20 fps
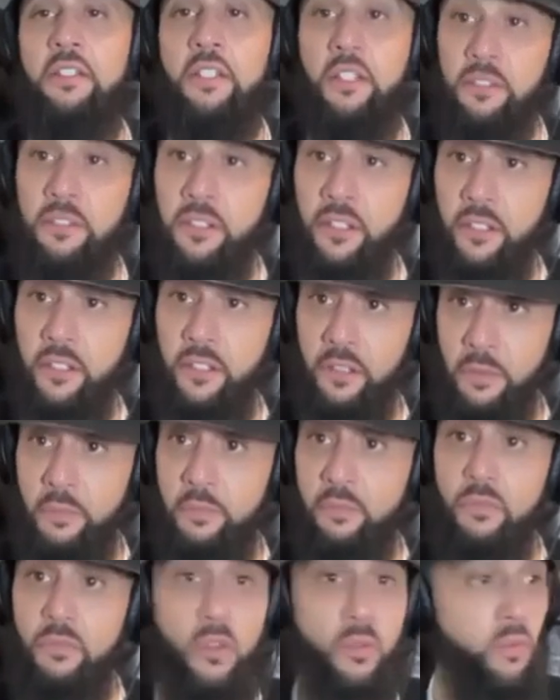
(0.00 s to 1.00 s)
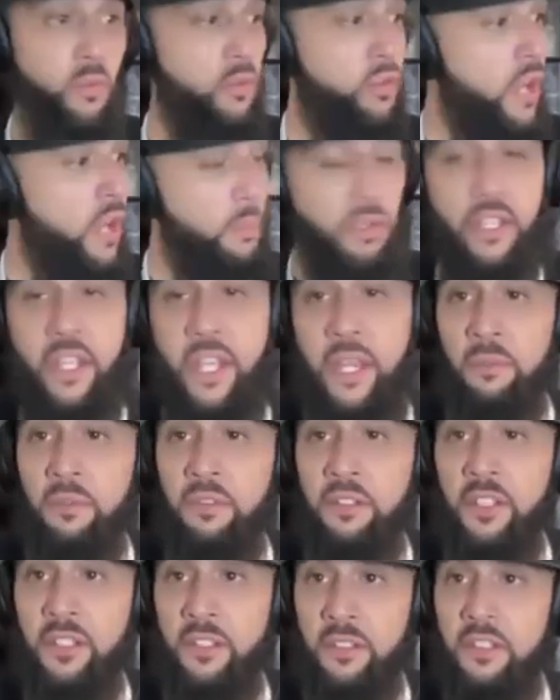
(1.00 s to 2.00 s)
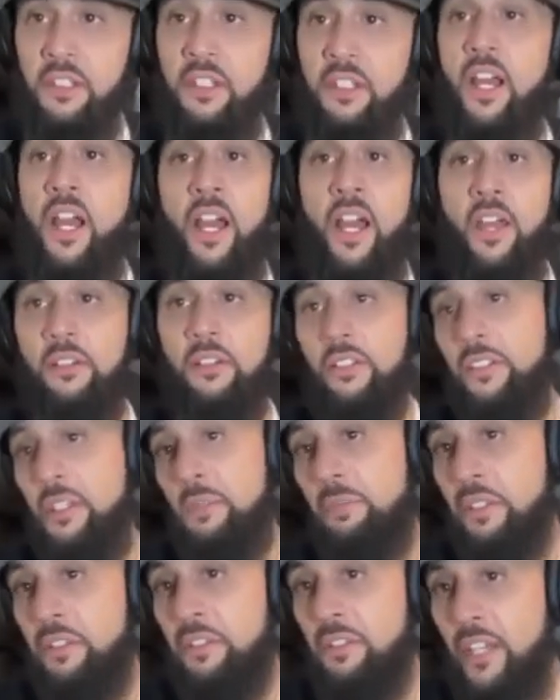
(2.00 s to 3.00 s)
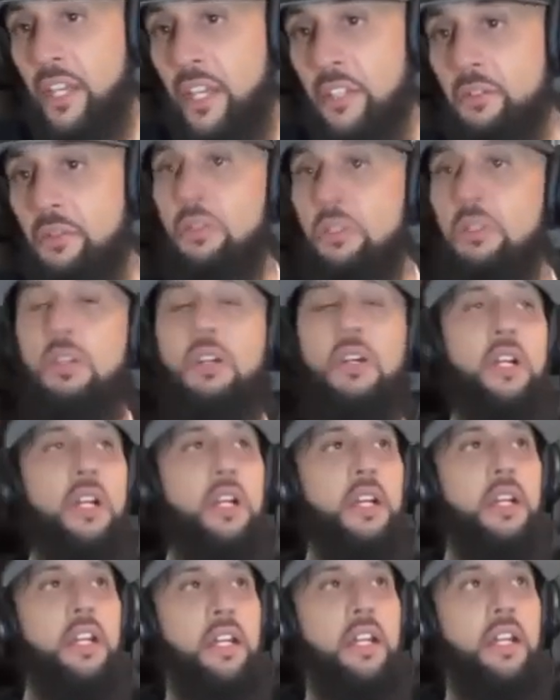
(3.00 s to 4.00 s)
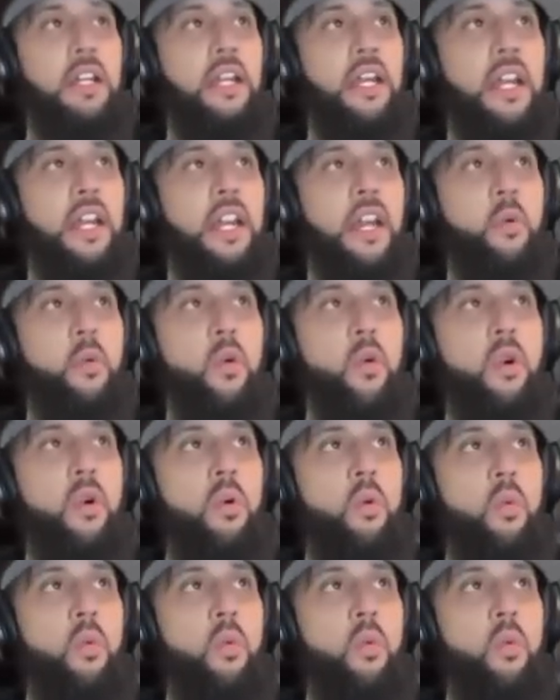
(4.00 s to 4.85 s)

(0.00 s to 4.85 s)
year, a couple of games in, I looked up the schedule. How